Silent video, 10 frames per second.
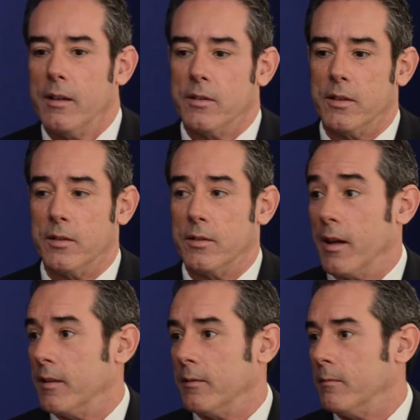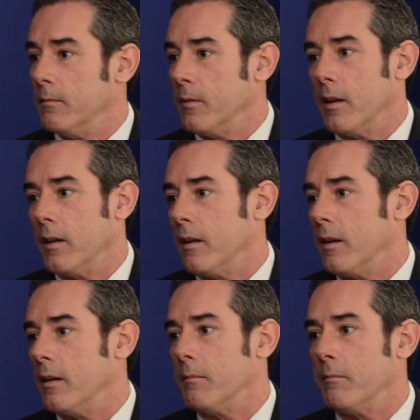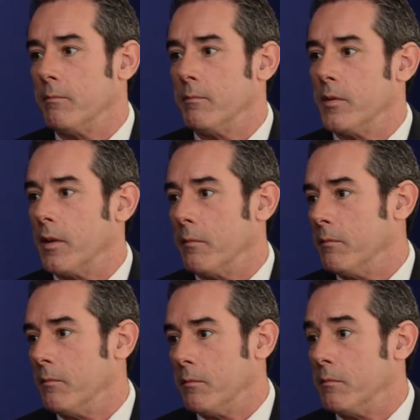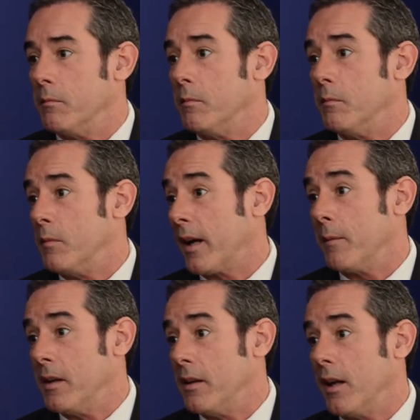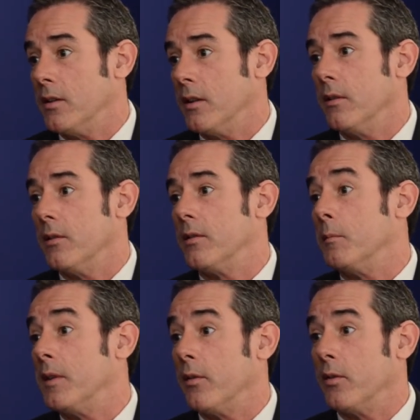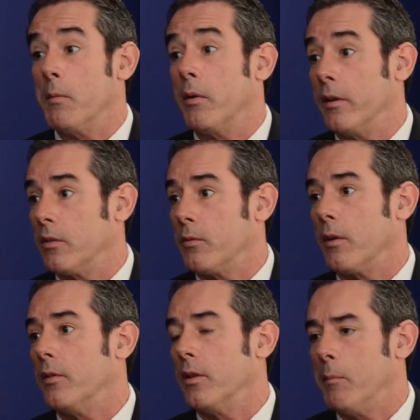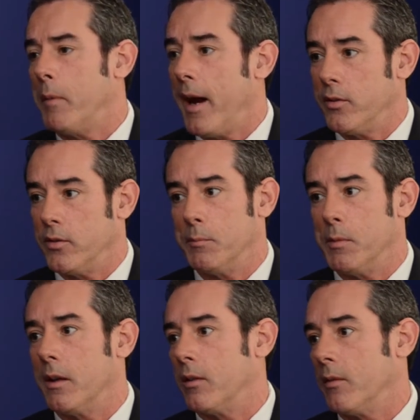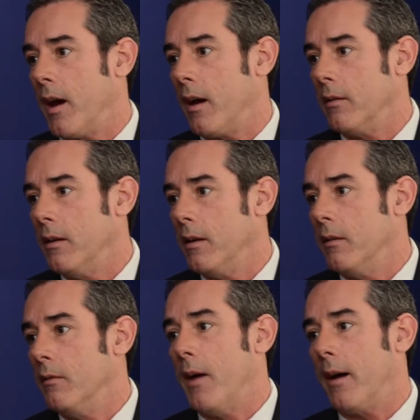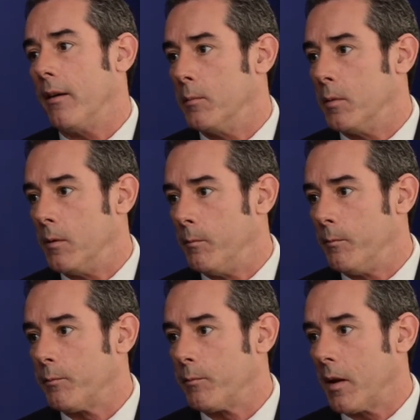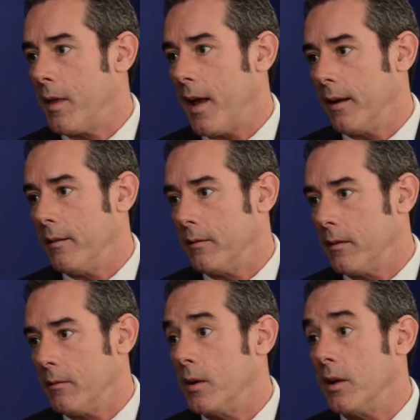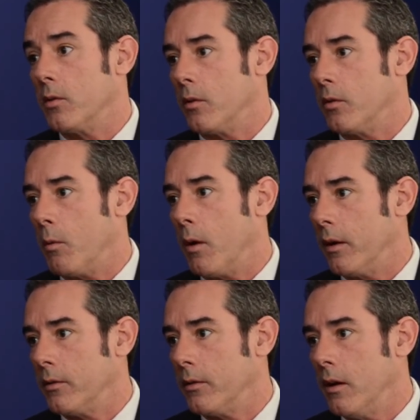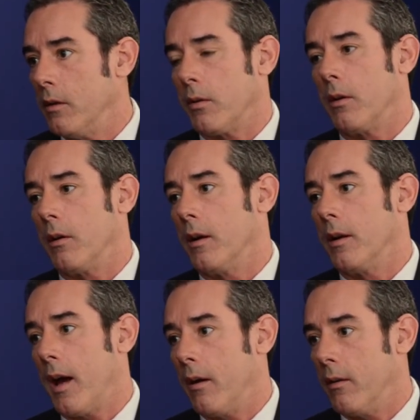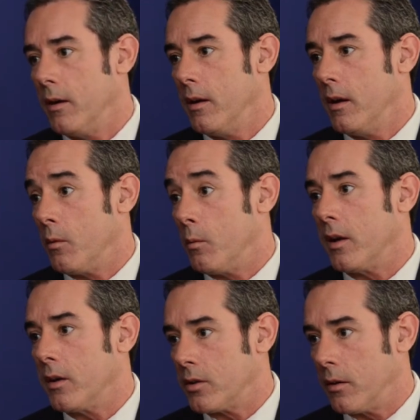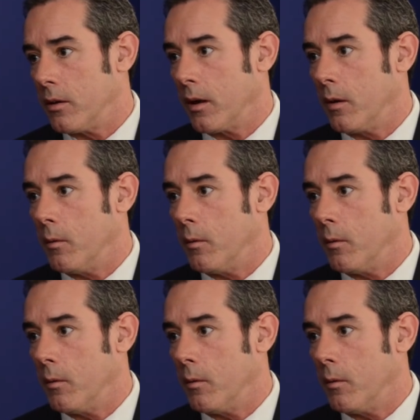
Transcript: She's done some recommendations, some testimonials for us in the past just because of how valuable that resource was for her and how reassuring it